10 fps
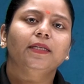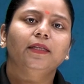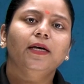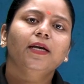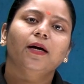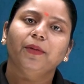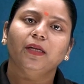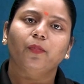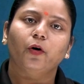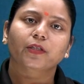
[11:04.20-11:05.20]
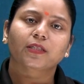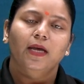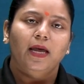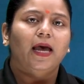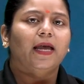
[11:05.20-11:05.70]
in the comment box.
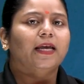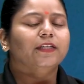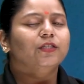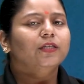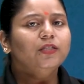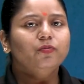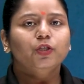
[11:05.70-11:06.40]
And I just